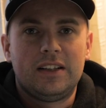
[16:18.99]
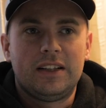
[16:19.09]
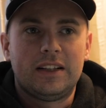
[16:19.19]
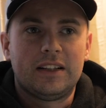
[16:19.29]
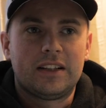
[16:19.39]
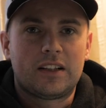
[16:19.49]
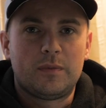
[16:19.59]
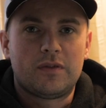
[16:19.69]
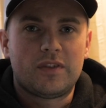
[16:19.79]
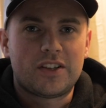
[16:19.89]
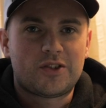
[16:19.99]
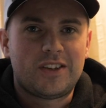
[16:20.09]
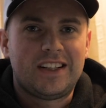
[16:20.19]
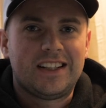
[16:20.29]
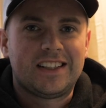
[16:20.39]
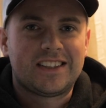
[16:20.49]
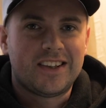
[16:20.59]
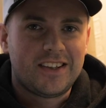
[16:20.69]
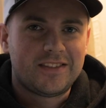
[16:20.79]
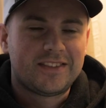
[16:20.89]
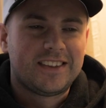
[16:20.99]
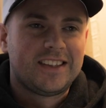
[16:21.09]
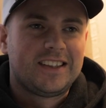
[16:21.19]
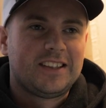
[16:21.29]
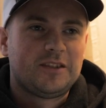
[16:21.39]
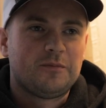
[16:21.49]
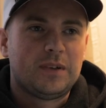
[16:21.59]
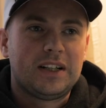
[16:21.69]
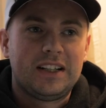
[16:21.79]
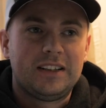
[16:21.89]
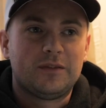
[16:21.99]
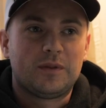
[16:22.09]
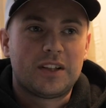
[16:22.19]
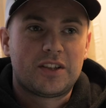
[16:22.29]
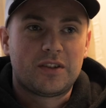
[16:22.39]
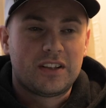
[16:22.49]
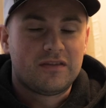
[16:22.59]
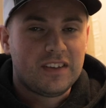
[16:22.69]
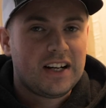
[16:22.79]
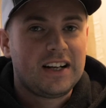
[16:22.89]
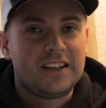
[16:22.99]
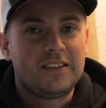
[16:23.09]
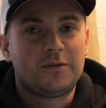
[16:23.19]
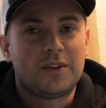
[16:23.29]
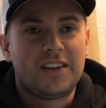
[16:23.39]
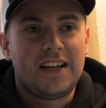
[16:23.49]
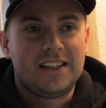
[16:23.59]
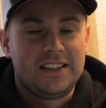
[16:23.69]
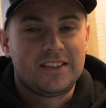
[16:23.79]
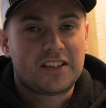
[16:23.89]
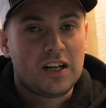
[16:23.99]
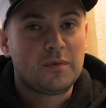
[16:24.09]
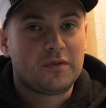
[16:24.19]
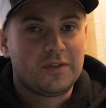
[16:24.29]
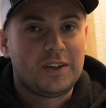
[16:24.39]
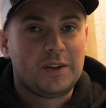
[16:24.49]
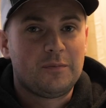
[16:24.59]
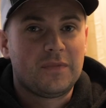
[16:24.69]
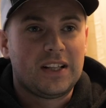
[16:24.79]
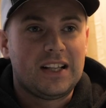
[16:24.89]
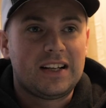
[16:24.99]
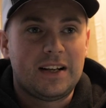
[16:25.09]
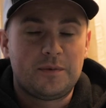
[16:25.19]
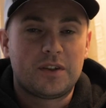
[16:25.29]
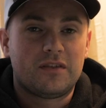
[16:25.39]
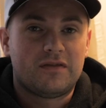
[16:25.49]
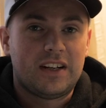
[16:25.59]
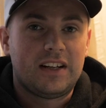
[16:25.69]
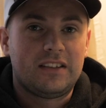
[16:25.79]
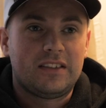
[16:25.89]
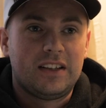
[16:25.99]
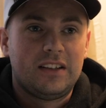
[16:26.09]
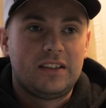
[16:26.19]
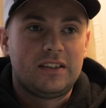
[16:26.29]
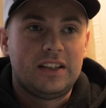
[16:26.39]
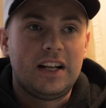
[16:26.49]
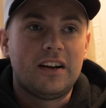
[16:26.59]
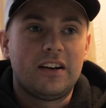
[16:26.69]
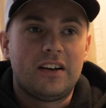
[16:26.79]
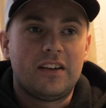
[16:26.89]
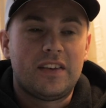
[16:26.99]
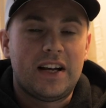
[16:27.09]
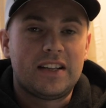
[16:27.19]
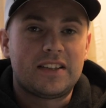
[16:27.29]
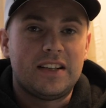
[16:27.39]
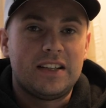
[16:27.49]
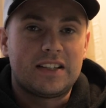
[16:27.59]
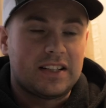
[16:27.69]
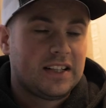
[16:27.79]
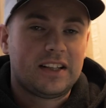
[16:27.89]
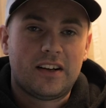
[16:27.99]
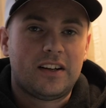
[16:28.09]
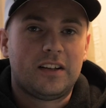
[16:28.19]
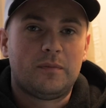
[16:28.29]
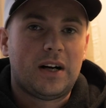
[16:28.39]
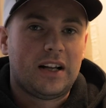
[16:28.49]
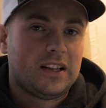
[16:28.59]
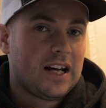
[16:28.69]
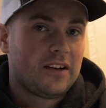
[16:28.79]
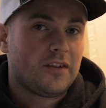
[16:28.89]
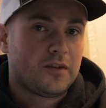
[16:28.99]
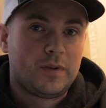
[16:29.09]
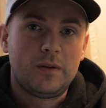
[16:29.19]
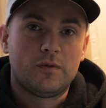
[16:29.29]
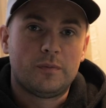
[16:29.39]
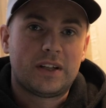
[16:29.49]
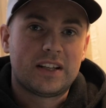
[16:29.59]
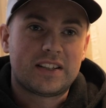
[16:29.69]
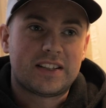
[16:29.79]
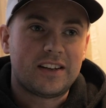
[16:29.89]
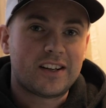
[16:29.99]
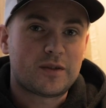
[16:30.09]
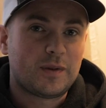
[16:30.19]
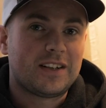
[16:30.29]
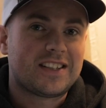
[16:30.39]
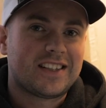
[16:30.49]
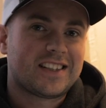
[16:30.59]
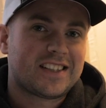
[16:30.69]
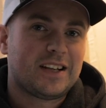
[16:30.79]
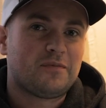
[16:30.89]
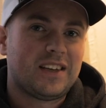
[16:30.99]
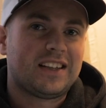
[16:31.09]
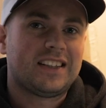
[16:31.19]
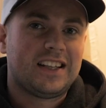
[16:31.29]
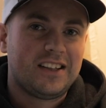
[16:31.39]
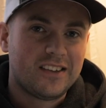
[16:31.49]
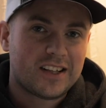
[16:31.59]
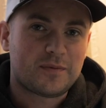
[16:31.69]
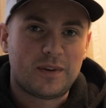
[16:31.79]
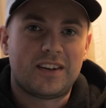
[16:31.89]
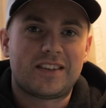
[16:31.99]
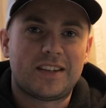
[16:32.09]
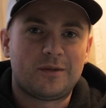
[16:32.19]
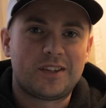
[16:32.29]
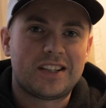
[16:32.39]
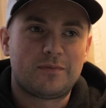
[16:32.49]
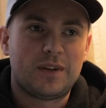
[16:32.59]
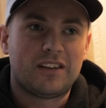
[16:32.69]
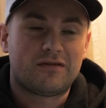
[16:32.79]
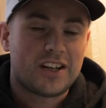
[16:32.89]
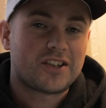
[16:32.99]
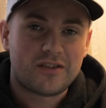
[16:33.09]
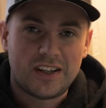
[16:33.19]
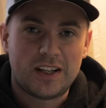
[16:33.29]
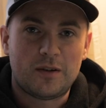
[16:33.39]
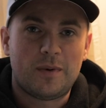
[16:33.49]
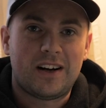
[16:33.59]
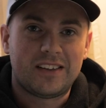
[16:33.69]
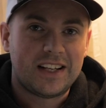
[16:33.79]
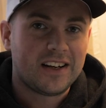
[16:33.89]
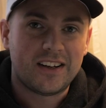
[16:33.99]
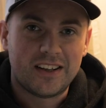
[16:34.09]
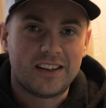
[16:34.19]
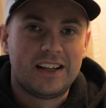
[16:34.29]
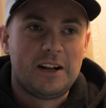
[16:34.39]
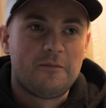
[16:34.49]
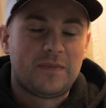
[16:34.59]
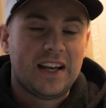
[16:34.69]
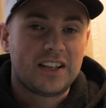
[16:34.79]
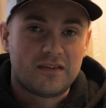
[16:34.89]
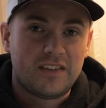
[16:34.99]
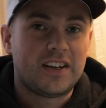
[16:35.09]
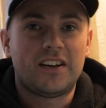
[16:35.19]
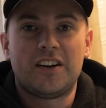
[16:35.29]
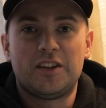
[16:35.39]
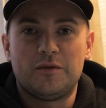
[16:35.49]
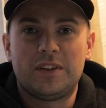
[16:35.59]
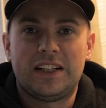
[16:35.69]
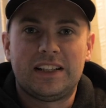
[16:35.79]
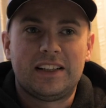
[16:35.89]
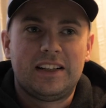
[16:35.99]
And it can be frustrating and tough, but once you can find where that deer is coming from, a lot of times you can find an area that isn't getting hunted by a lot of other people because they're experiencing the same thing that you're experiencing, which is being frustrated about an area that is very hard to read.